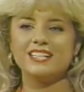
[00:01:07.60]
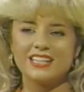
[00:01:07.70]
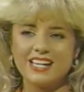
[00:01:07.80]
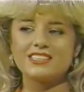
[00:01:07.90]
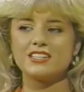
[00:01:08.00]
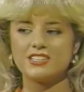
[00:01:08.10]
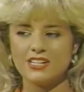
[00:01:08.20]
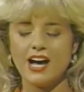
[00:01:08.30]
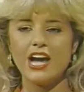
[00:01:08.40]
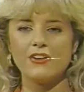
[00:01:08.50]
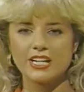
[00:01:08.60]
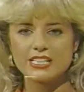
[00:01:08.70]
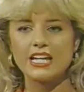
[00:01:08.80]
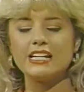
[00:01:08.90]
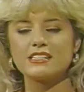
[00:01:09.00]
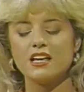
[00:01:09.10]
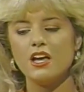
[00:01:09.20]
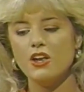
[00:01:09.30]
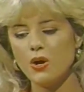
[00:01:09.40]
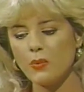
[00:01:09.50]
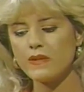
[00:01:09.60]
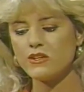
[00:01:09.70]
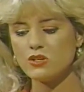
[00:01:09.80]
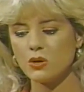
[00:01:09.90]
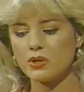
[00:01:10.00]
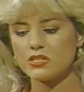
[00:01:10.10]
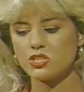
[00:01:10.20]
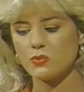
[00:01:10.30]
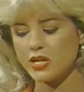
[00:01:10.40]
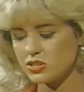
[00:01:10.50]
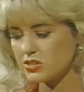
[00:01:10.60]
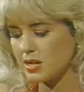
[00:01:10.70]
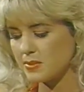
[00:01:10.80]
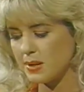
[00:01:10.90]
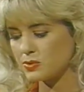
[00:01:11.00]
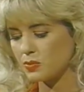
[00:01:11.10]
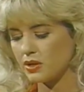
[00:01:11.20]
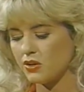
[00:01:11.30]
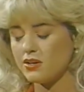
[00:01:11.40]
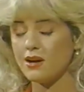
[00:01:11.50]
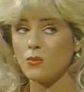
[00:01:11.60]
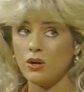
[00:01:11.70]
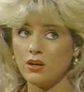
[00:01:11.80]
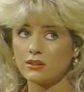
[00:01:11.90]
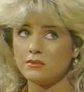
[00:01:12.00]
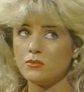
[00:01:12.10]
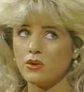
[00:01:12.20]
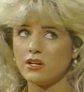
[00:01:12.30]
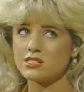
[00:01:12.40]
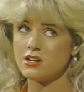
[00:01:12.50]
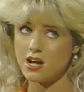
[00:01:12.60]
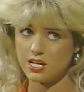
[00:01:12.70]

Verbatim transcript: It takes a desire and it takes knowing that you go into situations sometimes where you're not welcome, where it's not